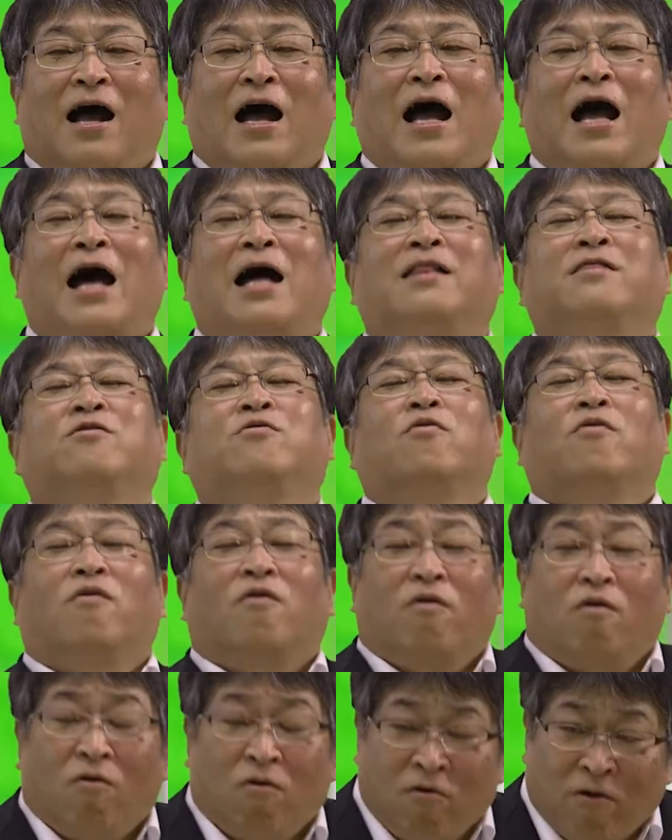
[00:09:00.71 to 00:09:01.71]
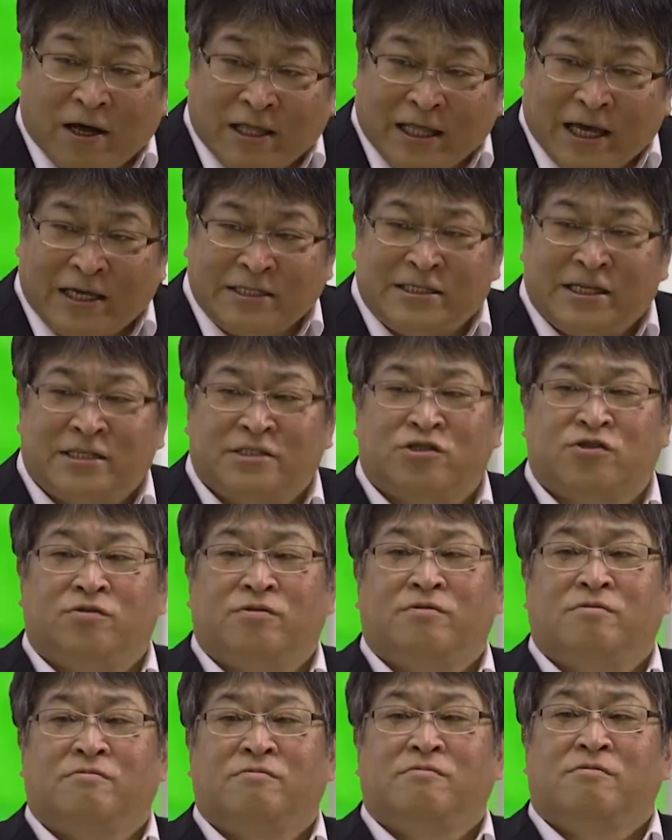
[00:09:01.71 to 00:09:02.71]
And
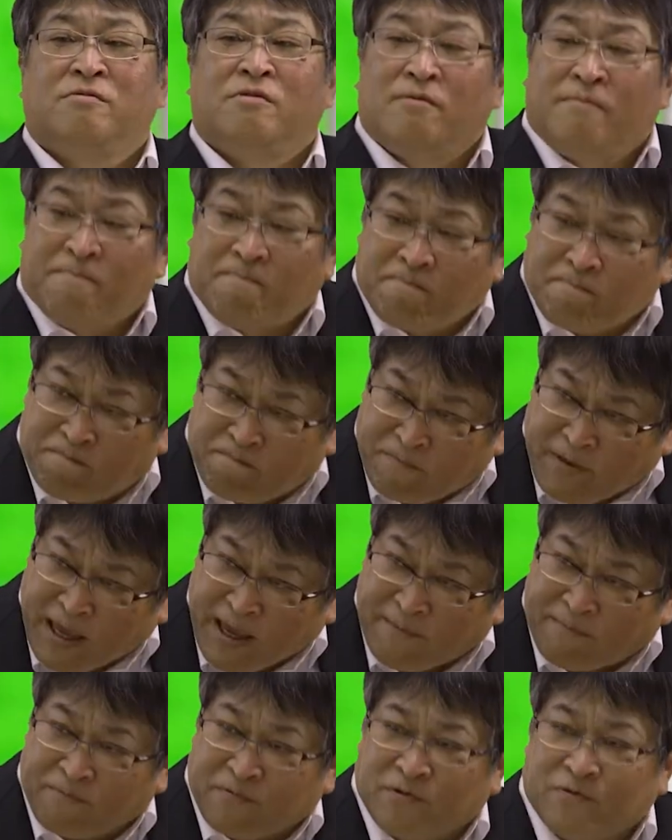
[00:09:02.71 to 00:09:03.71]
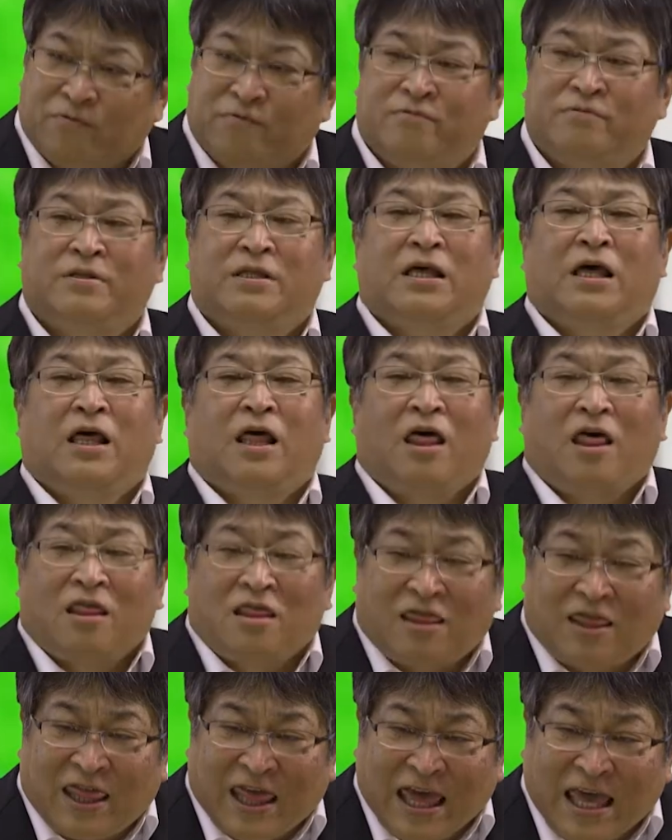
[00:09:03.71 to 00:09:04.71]
organization, people,
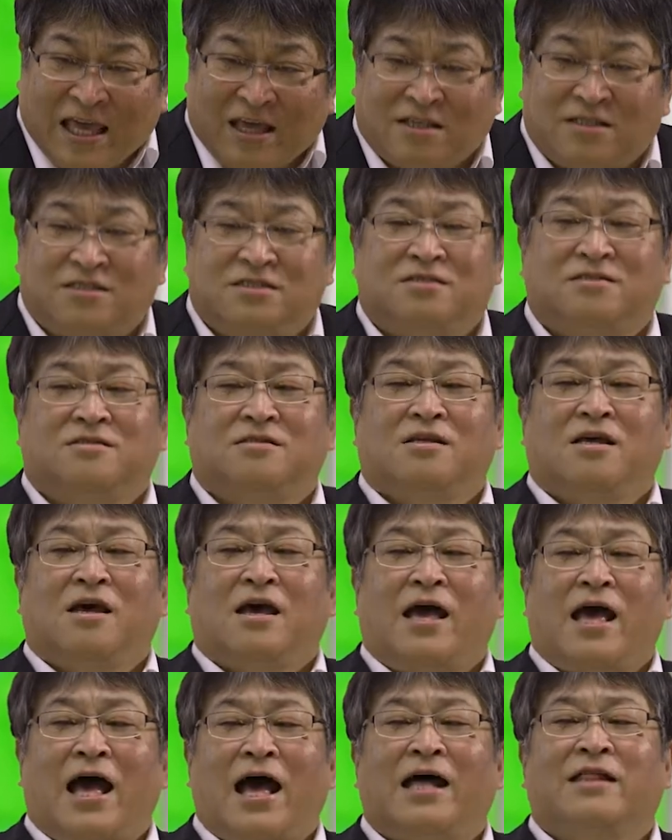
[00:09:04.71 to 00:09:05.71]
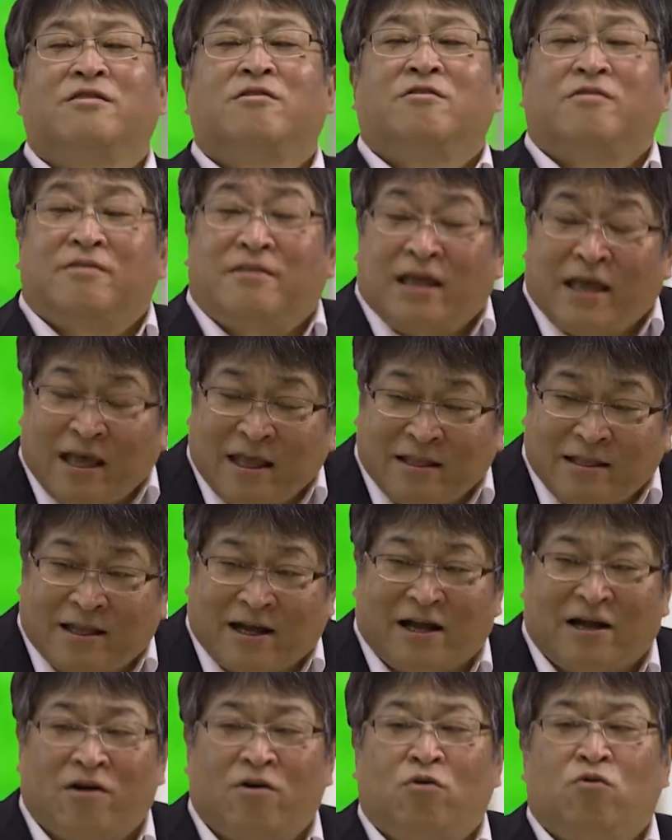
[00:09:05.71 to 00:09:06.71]
things, and
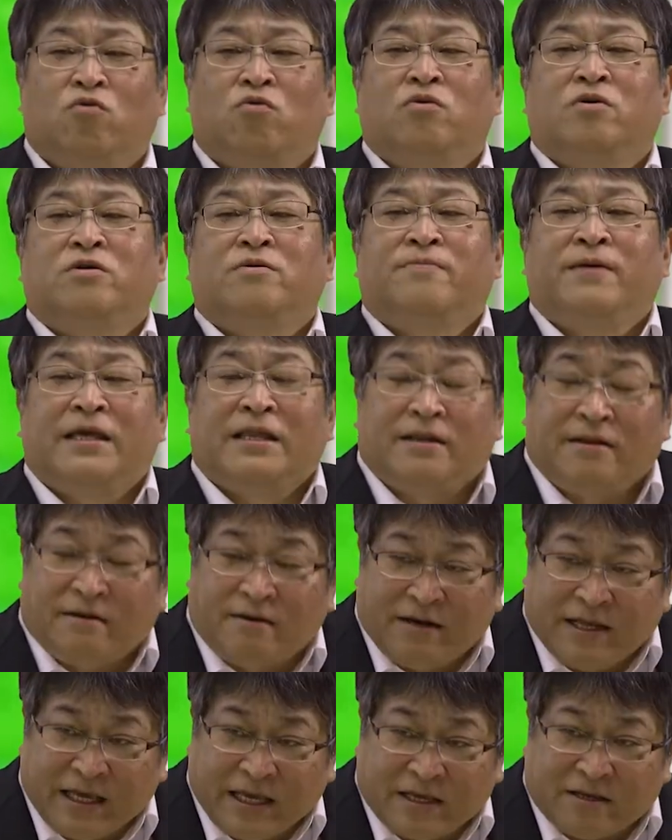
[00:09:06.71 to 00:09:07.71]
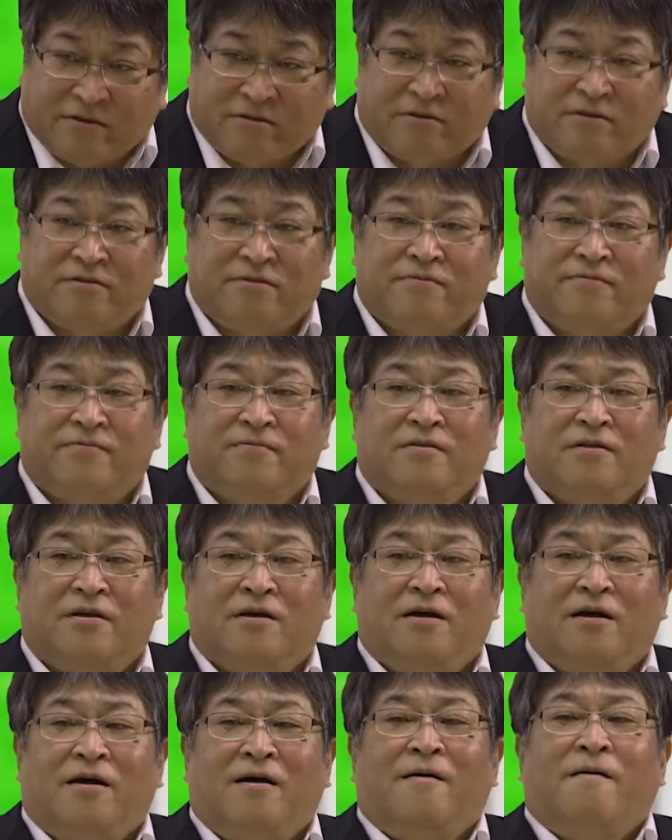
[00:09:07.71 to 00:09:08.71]
data will be linked
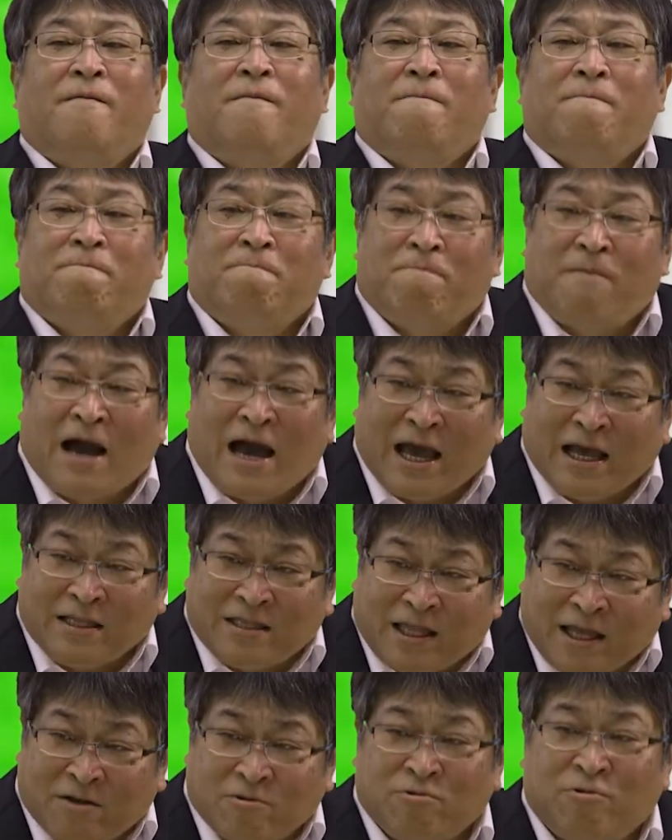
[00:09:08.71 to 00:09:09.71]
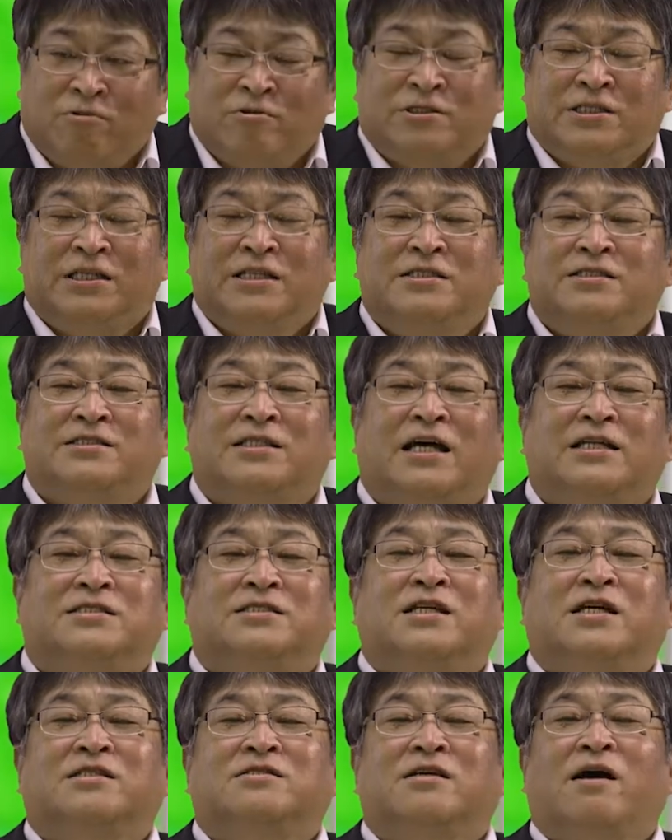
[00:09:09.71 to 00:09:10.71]
by technology
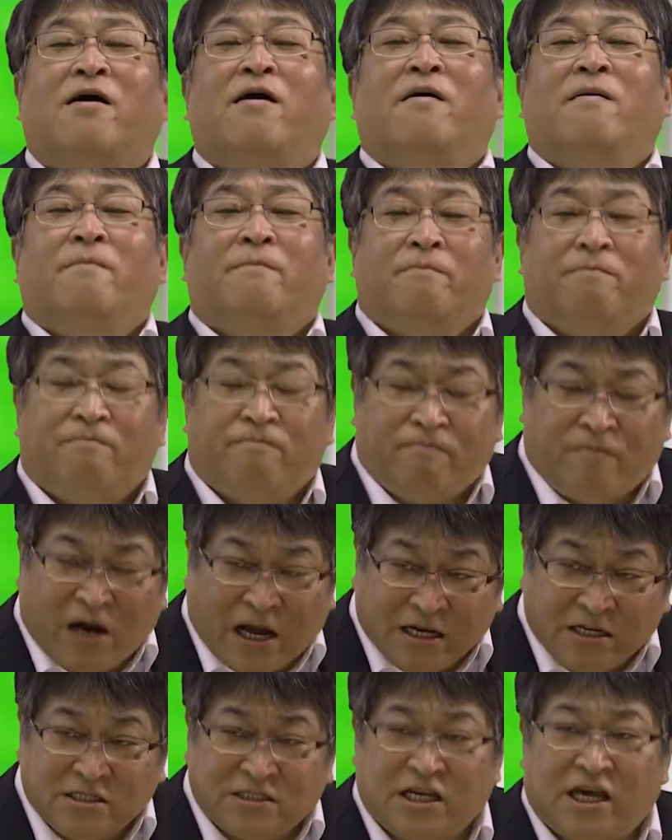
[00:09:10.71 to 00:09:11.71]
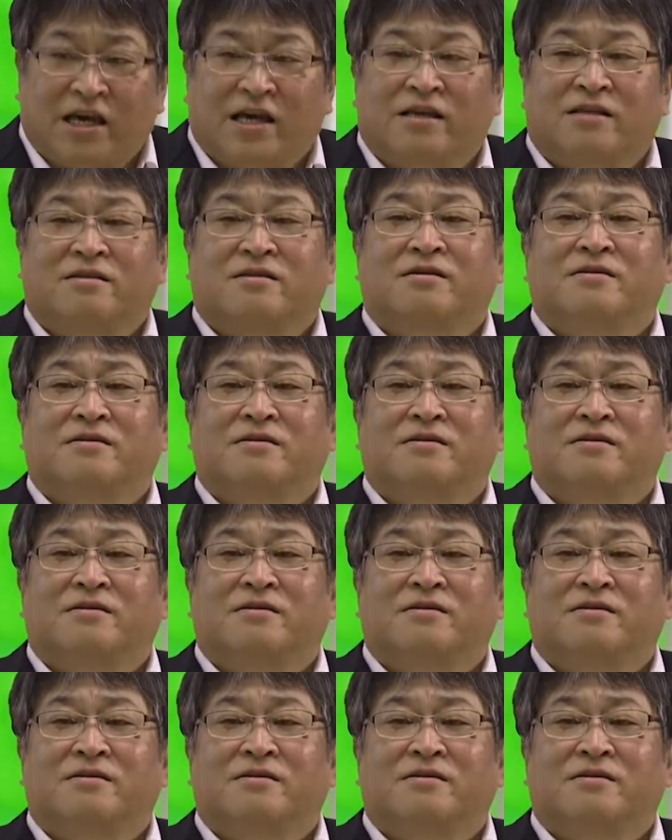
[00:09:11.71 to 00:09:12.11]
such as a blockchain.